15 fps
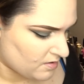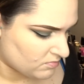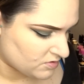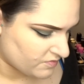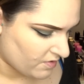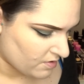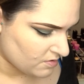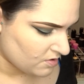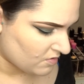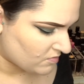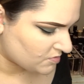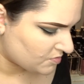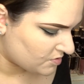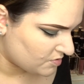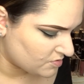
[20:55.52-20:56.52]
I was very
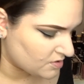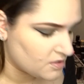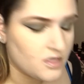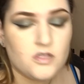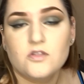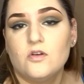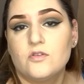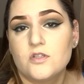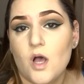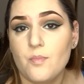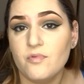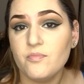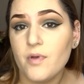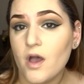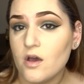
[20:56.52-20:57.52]
nervous with using this on
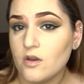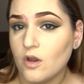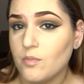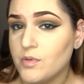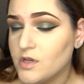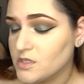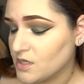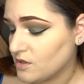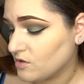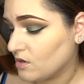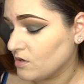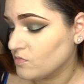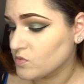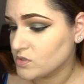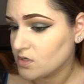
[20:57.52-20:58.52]
top of powder because I
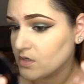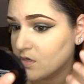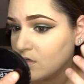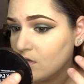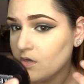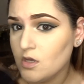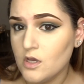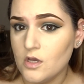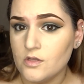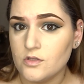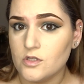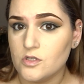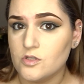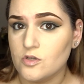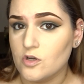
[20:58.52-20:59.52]
thought it was gonna
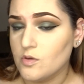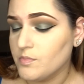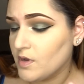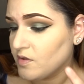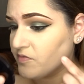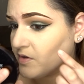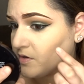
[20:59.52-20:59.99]
disturb my